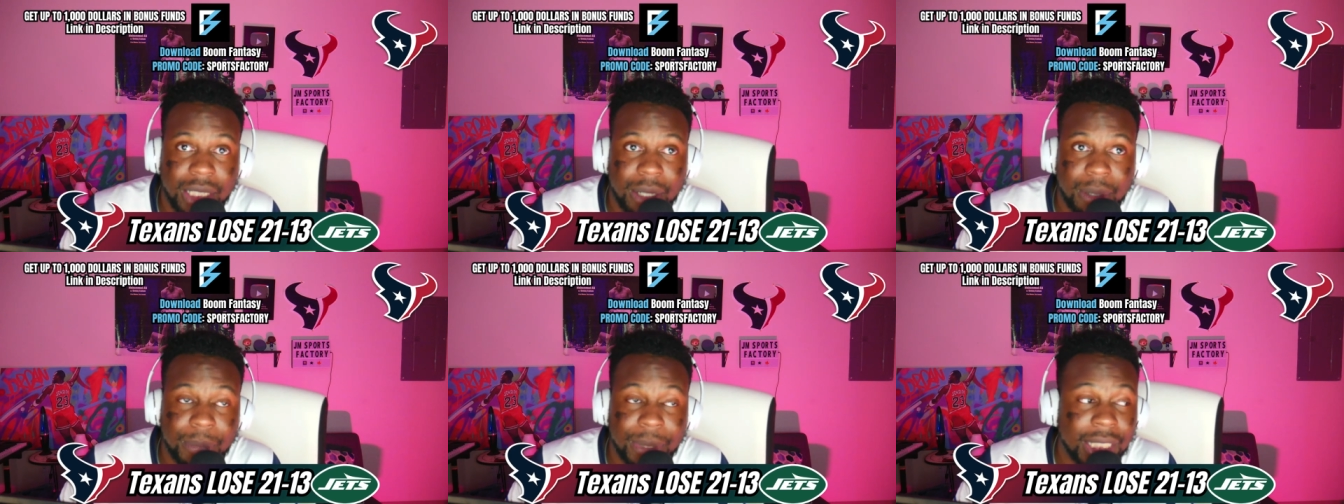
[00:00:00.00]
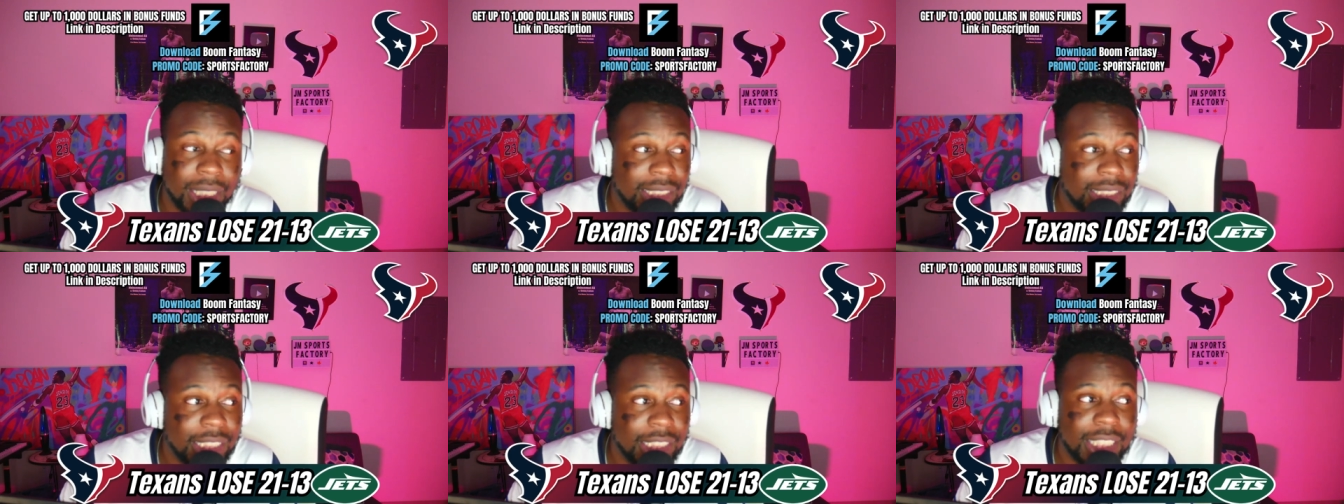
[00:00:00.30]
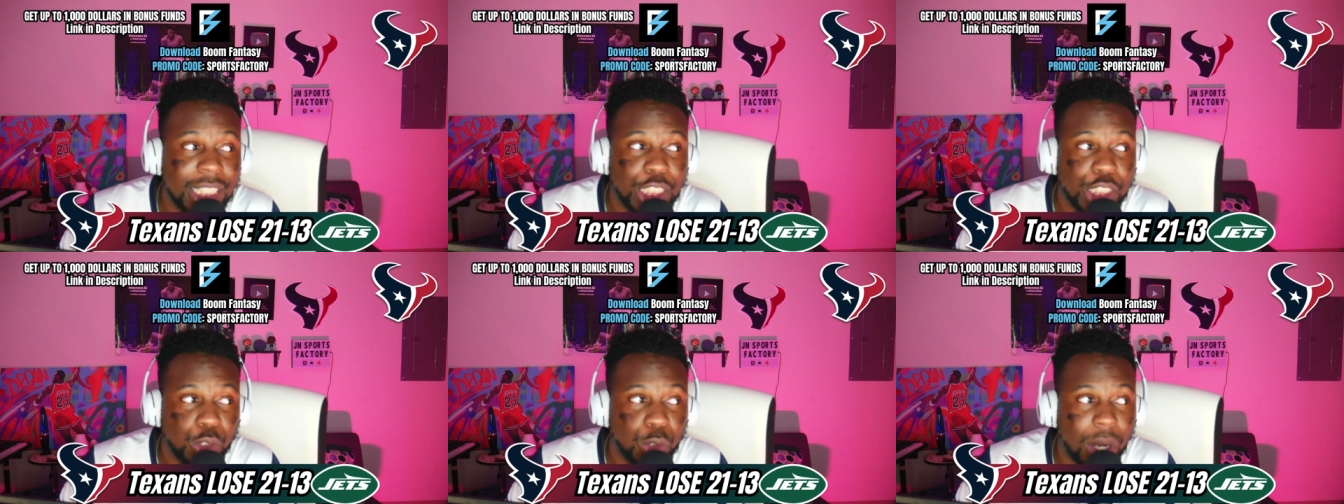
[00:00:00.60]
Because C
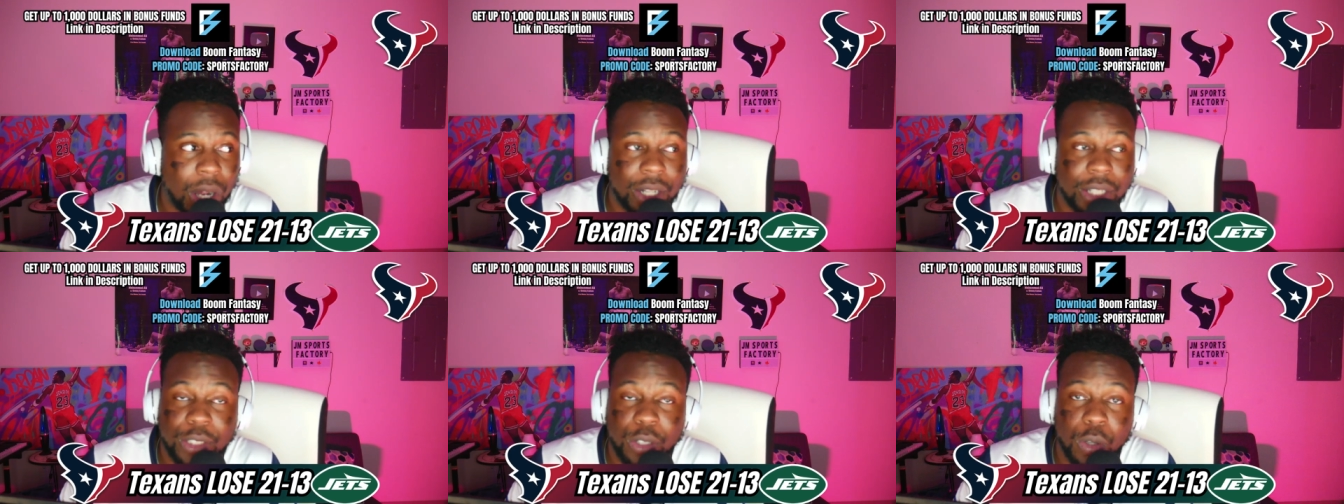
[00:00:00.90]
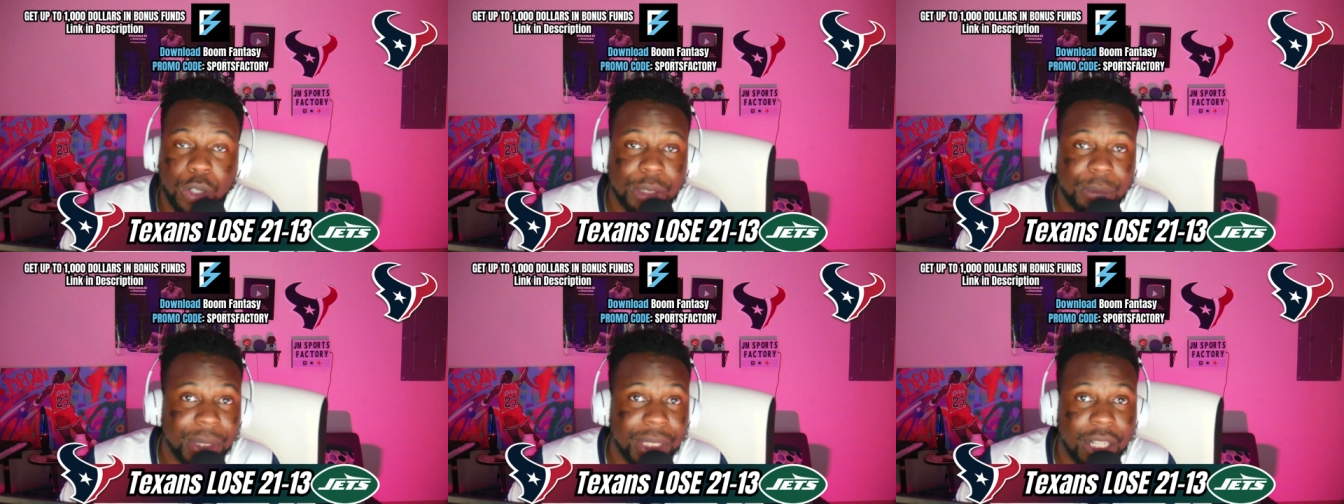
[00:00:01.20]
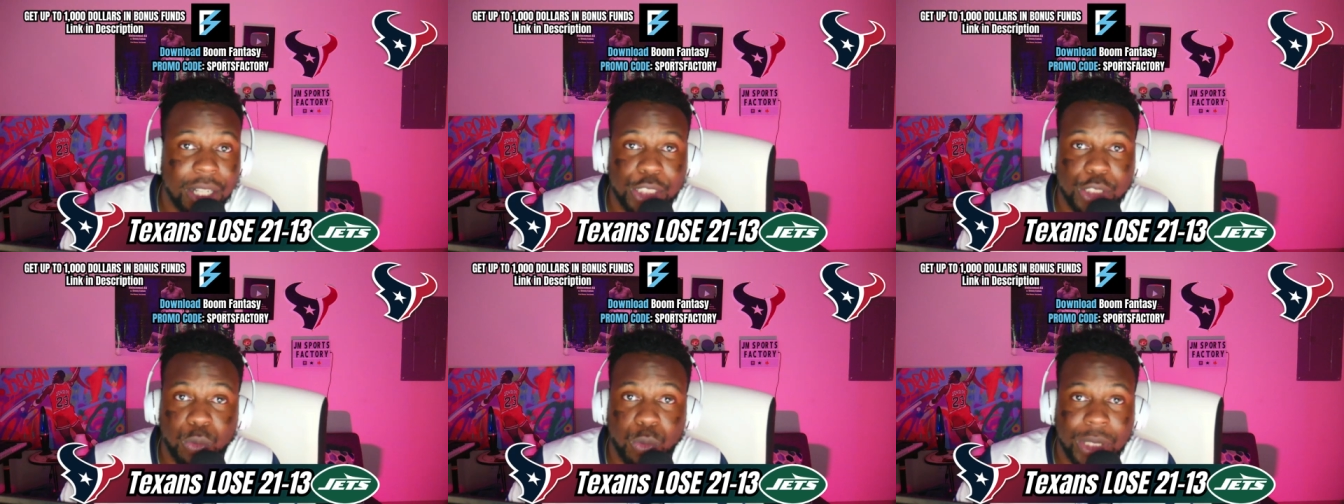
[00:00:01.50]
J Stroud can only be
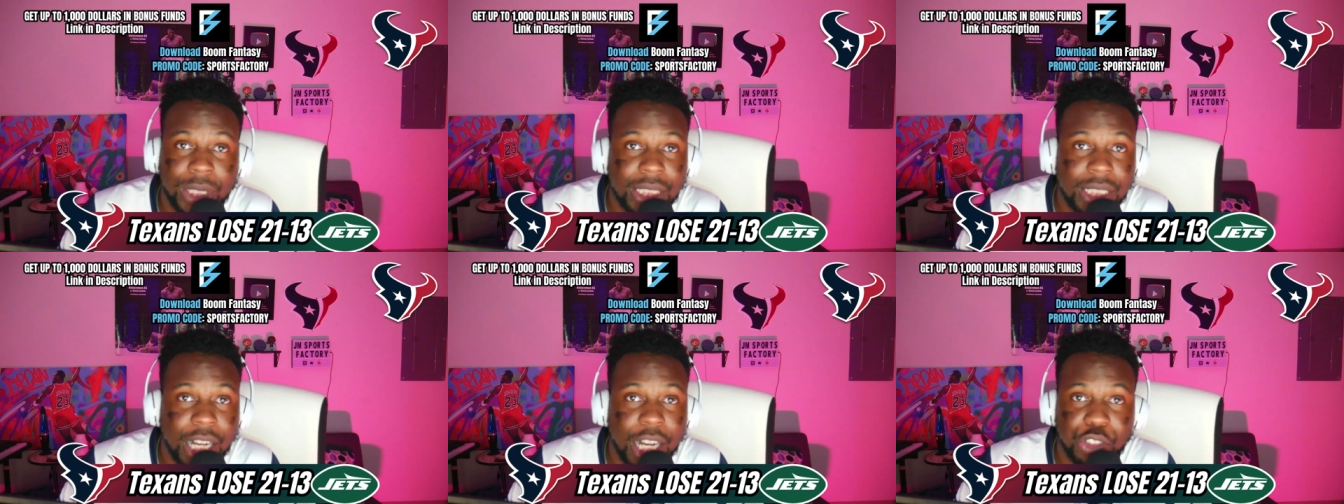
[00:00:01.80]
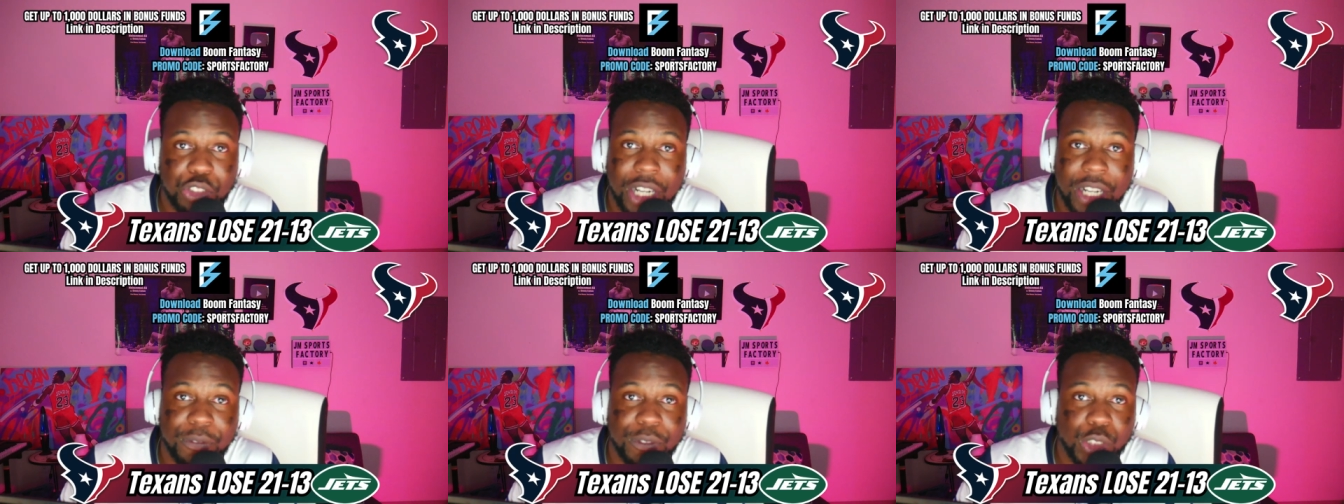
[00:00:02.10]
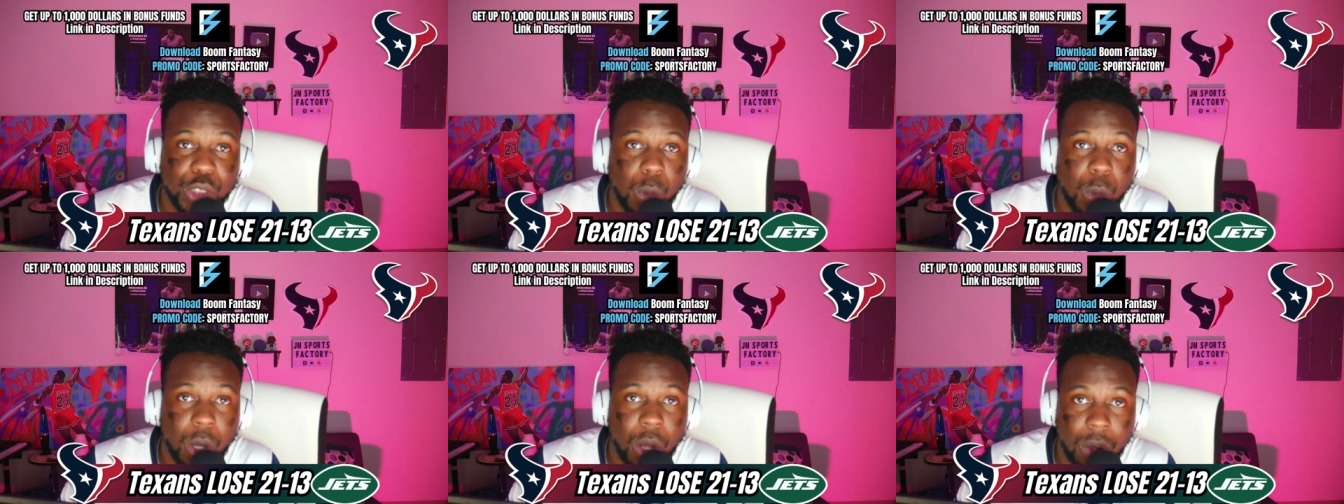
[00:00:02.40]
on his rookie contract for
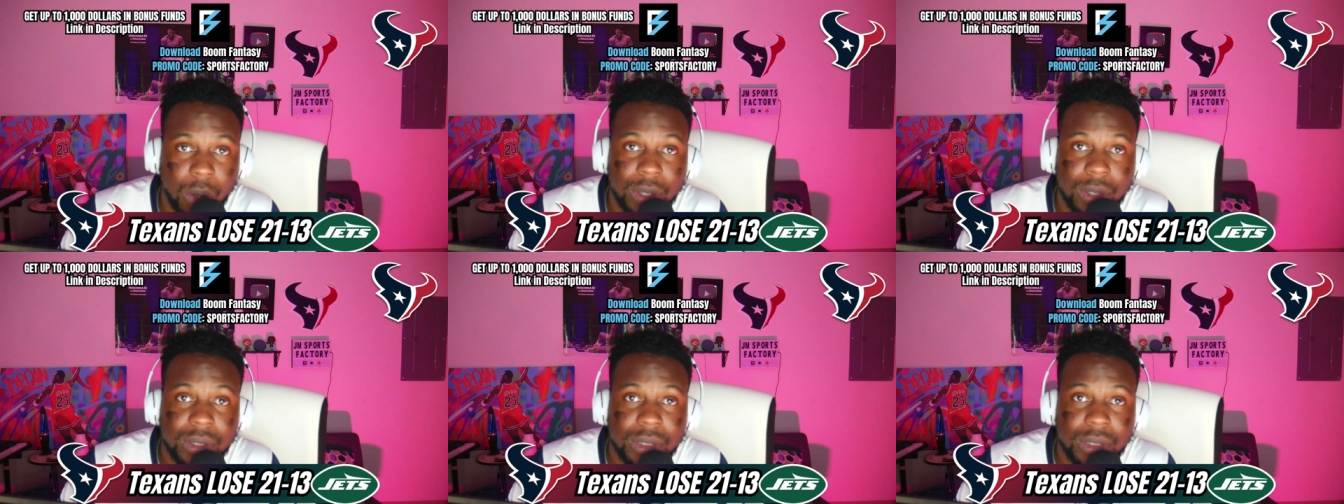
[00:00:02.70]
so long.